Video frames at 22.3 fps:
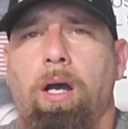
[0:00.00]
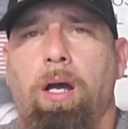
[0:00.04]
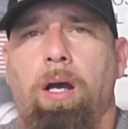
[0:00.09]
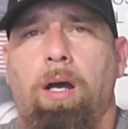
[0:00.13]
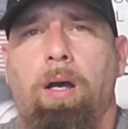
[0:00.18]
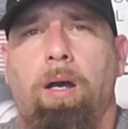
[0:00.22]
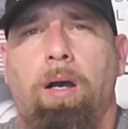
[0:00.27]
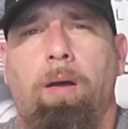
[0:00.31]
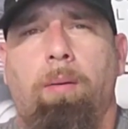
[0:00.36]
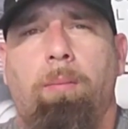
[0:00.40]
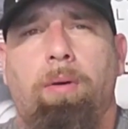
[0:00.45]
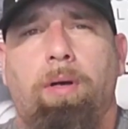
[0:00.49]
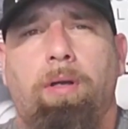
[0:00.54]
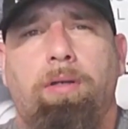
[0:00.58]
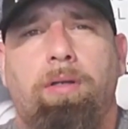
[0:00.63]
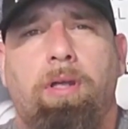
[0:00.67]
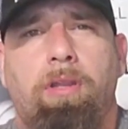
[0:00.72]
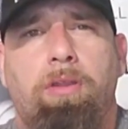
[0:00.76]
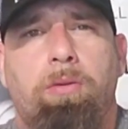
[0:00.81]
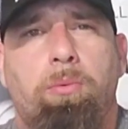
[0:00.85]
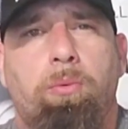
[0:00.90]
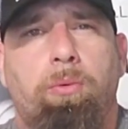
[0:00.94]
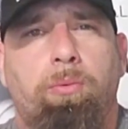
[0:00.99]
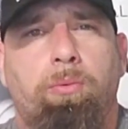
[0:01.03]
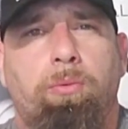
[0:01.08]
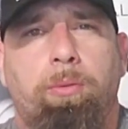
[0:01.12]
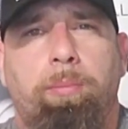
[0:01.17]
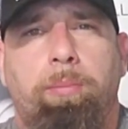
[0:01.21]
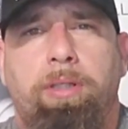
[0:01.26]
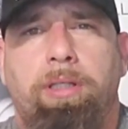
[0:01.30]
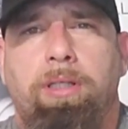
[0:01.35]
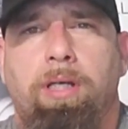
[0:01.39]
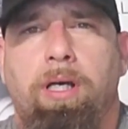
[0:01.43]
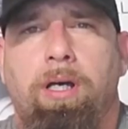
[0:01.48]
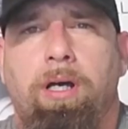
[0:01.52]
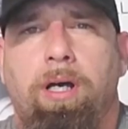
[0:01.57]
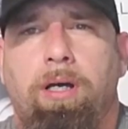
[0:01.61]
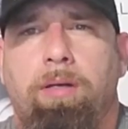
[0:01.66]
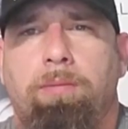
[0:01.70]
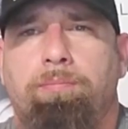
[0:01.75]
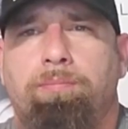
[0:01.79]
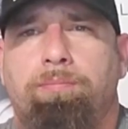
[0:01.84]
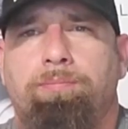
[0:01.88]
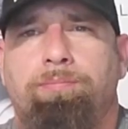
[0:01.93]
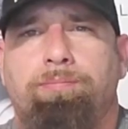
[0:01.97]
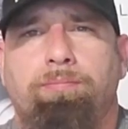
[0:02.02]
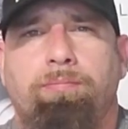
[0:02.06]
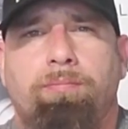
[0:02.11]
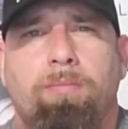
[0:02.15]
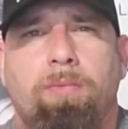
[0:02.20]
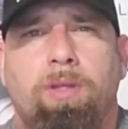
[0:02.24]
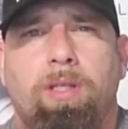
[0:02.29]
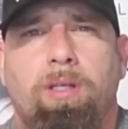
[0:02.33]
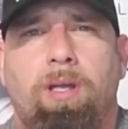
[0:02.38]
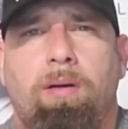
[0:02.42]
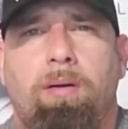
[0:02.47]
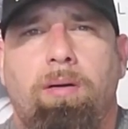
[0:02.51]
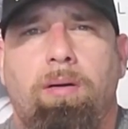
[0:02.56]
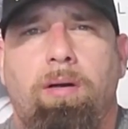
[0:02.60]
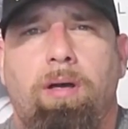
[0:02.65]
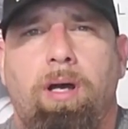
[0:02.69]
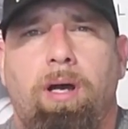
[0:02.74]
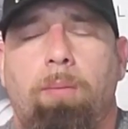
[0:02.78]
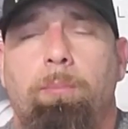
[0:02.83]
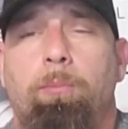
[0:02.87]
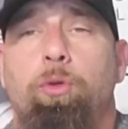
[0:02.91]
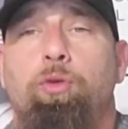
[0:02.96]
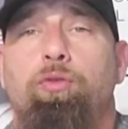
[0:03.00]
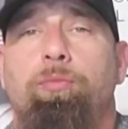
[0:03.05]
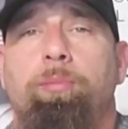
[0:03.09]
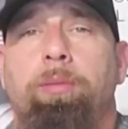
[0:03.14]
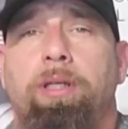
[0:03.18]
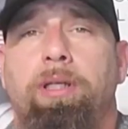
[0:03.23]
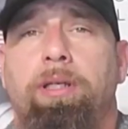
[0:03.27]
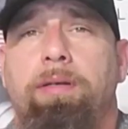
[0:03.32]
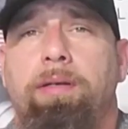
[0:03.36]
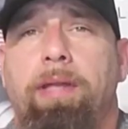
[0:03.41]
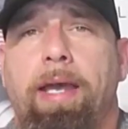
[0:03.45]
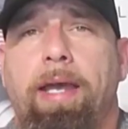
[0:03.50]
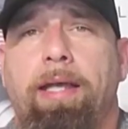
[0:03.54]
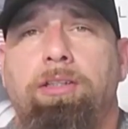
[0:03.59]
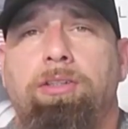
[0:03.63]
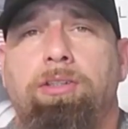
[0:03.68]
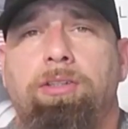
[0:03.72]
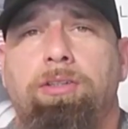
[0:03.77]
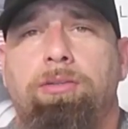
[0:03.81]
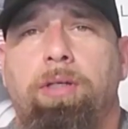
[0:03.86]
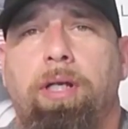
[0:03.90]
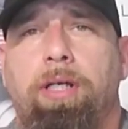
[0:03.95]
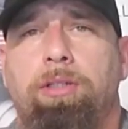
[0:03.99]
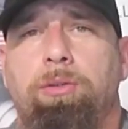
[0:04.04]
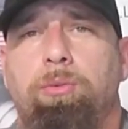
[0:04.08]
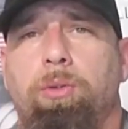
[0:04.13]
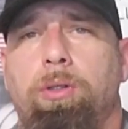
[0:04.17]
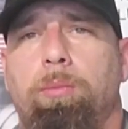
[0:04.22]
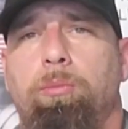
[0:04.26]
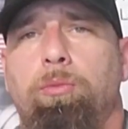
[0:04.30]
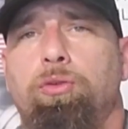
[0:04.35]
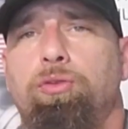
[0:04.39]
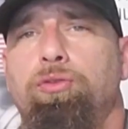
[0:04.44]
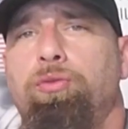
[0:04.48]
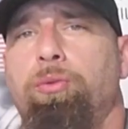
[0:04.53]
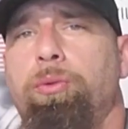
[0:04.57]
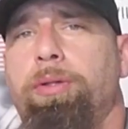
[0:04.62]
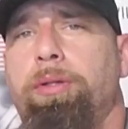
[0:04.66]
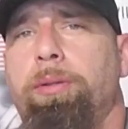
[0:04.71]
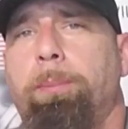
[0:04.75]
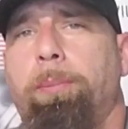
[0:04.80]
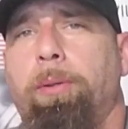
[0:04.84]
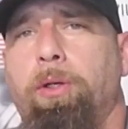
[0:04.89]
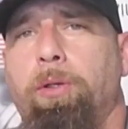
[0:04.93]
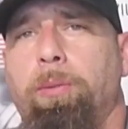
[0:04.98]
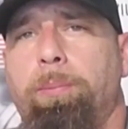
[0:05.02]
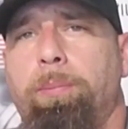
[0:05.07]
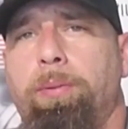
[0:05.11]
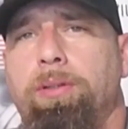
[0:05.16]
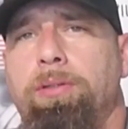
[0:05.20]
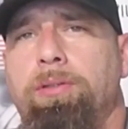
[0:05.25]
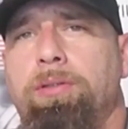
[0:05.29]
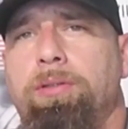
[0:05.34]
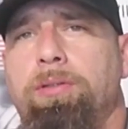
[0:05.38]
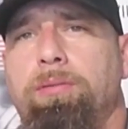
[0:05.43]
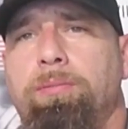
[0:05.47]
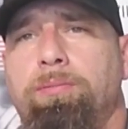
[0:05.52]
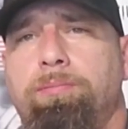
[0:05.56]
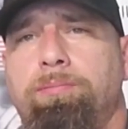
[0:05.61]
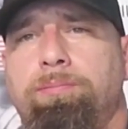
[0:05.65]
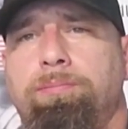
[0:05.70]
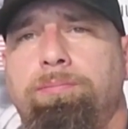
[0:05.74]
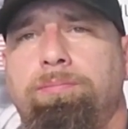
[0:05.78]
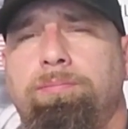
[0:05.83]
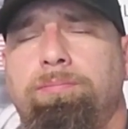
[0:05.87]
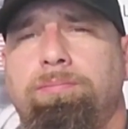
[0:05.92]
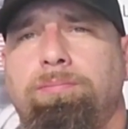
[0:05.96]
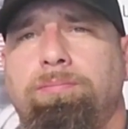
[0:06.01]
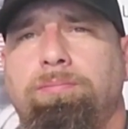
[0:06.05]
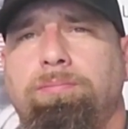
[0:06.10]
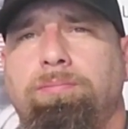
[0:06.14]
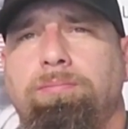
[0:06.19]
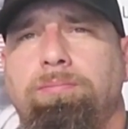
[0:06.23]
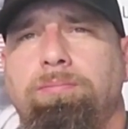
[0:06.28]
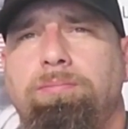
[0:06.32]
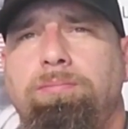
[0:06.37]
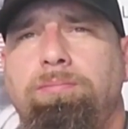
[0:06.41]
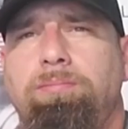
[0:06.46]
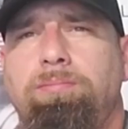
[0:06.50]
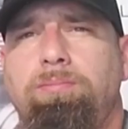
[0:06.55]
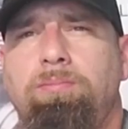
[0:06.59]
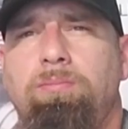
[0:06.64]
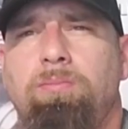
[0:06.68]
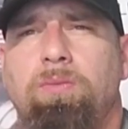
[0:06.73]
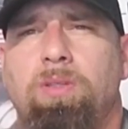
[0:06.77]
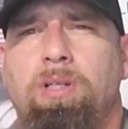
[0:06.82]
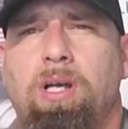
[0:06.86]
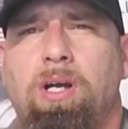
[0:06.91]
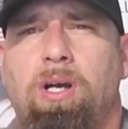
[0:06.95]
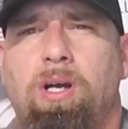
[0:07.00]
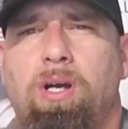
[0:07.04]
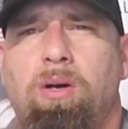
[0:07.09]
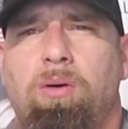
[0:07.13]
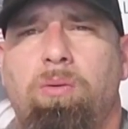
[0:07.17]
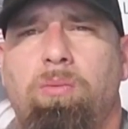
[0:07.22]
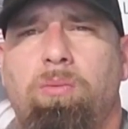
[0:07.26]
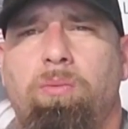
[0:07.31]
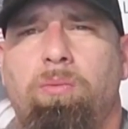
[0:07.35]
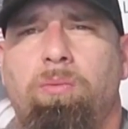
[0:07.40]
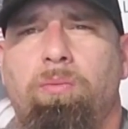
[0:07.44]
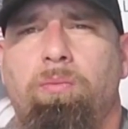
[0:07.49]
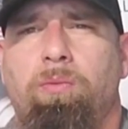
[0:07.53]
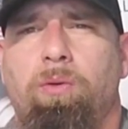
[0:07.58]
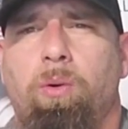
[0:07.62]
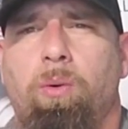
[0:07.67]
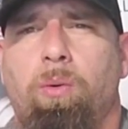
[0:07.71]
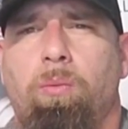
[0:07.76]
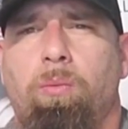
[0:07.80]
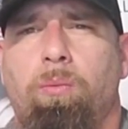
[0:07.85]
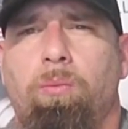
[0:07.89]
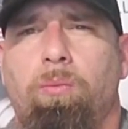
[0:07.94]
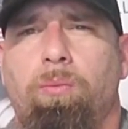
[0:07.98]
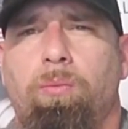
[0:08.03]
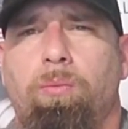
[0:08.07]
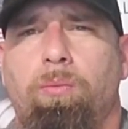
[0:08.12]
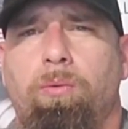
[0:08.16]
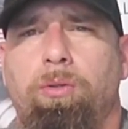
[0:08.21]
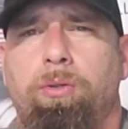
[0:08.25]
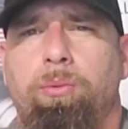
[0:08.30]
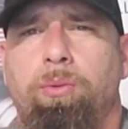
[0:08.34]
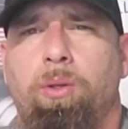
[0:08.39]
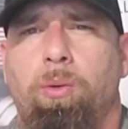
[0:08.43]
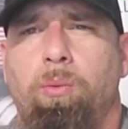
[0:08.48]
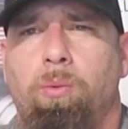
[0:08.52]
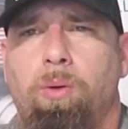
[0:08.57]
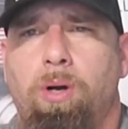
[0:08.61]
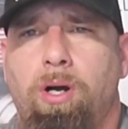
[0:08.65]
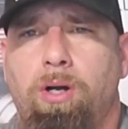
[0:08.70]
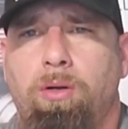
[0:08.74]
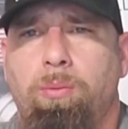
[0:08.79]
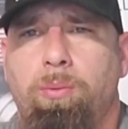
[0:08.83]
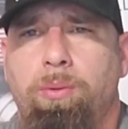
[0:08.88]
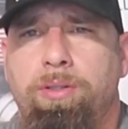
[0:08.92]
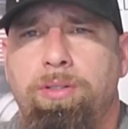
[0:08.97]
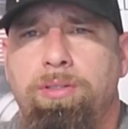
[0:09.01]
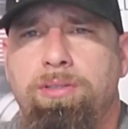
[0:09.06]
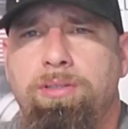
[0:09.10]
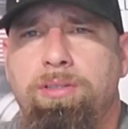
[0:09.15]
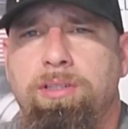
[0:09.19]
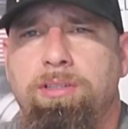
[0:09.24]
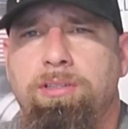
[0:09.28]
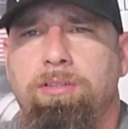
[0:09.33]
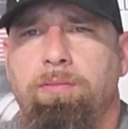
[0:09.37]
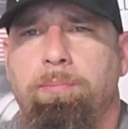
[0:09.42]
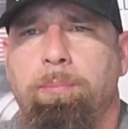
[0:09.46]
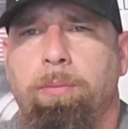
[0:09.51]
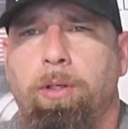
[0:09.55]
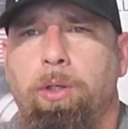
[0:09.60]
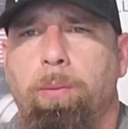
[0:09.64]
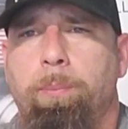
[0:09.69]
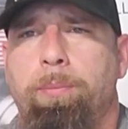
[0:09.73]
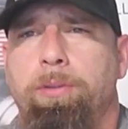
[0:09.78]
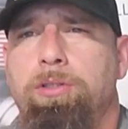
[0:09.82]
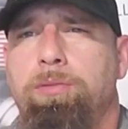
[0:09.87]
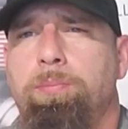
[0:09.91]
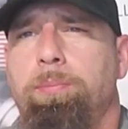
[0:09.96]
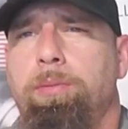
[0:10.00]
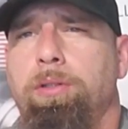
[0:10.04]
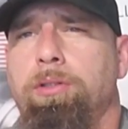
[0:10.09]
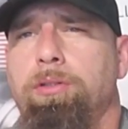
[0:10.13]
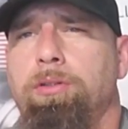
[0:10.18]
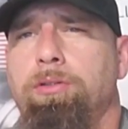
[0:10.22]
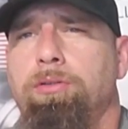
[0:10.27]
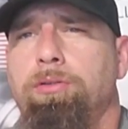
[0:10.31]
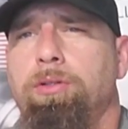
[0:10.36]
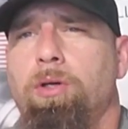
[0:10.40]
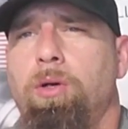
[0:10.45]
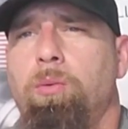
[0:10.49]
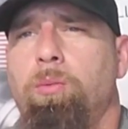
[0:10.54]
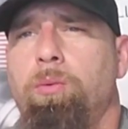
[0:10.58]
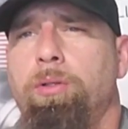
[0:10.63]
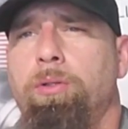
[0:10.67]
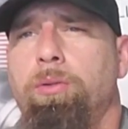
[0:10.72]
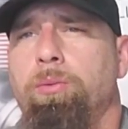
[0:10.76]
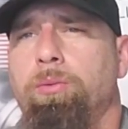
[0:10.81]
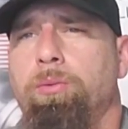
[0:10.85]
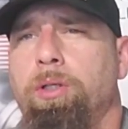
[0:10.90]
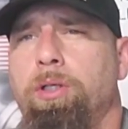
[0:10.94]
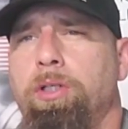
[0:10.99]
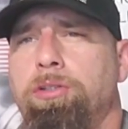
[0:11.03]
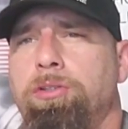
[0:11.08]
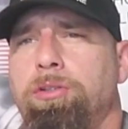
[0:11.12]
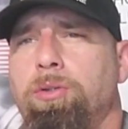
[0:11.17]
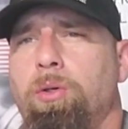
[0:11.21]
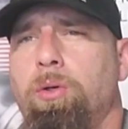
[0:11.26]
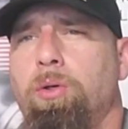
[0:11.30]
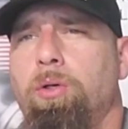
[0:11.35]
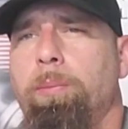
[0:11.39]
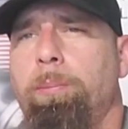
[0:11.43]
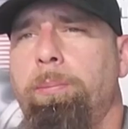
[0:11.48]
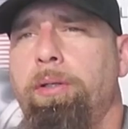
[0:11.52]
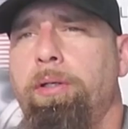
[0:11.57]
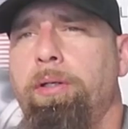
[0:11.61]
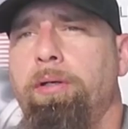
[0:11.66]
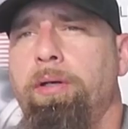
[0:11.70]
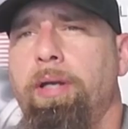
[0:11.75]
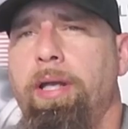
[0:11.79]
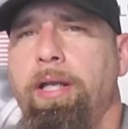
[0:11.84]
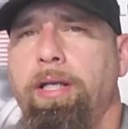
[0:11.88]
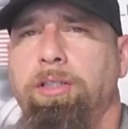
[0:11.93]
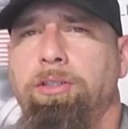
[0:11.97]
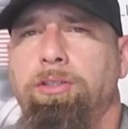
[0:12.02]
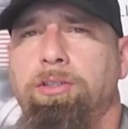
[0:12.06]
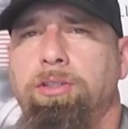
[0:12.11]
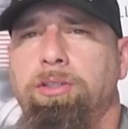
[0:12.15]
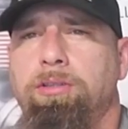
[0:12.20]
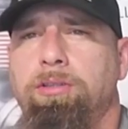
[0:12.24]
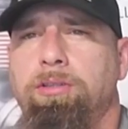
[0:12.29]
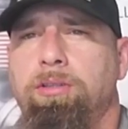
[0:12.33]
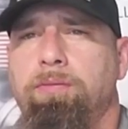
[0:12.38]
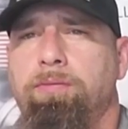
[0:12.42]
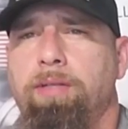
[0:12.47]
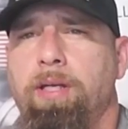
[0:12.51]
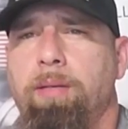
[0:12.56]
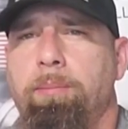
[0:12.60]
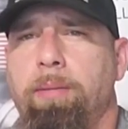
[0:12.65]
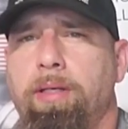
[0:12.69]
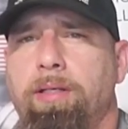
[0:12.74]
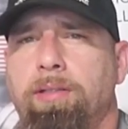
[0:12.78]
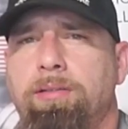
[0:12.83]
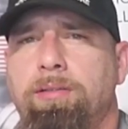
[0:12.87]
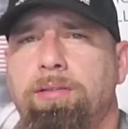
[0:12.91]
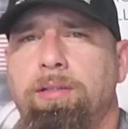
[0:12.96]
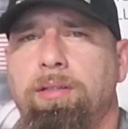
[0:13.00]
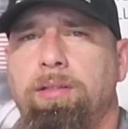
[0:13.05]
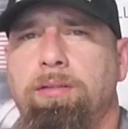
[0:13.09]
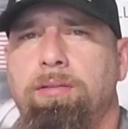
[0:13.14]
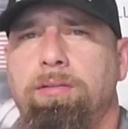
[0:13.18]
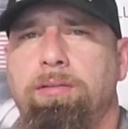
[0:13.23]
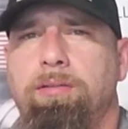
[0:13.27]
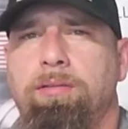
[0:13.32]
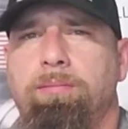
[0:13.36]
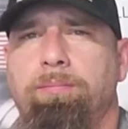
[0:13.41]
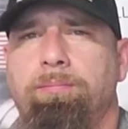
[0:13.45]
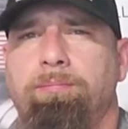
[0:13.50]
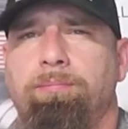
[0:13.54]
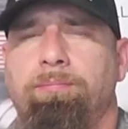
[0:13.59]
Another would be movement and actions, right? You want to move with a purpose. You want to walk with a sense of purpose, but you don't want to rush or appear anxious, if that makes sense.